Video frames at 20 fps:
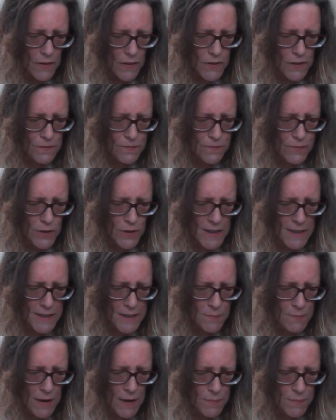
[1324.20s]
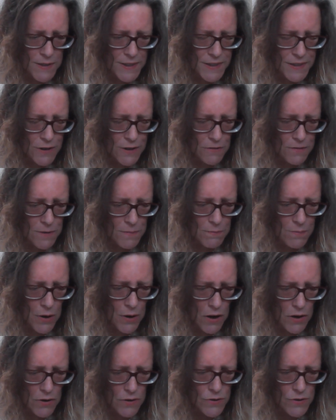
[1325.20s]
The freeze may be
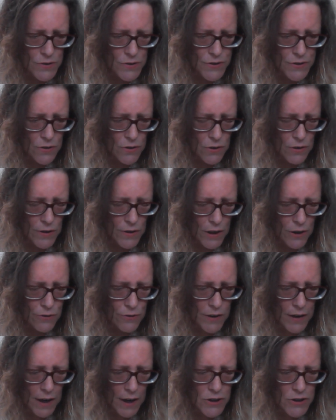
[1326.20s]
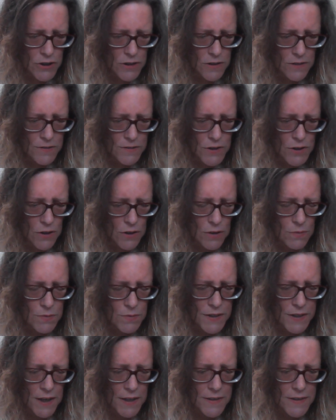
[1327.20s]
self-imposed or a creation of
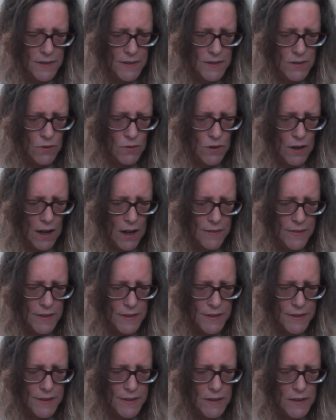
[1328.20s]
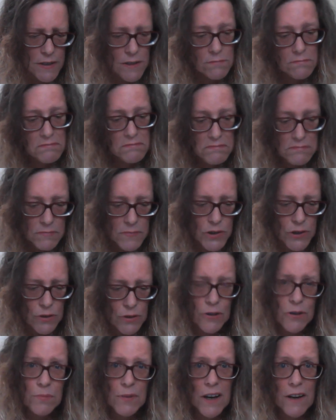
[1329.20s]
circumstances or others. So
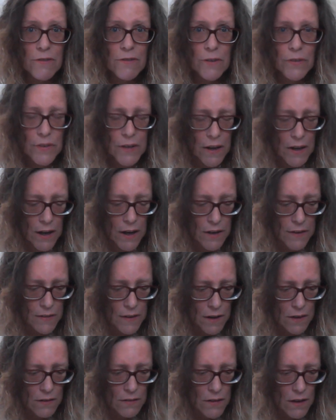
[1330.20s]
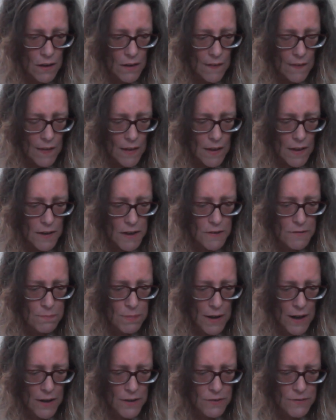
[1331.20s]
it could be everything, anything. If
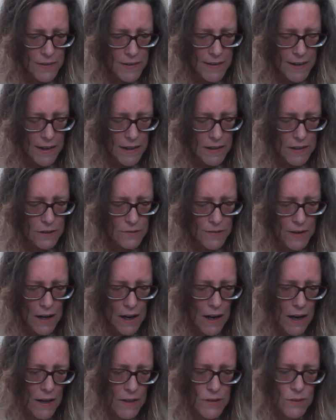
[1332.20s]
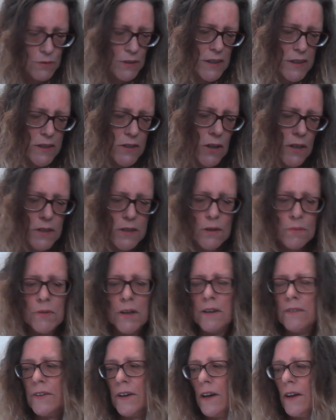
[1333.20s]
part of a negative cast, well, it's not, so I'm
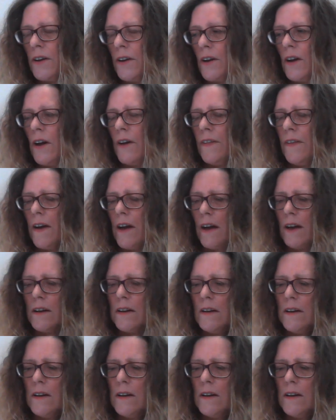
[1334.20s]
not even going to go there.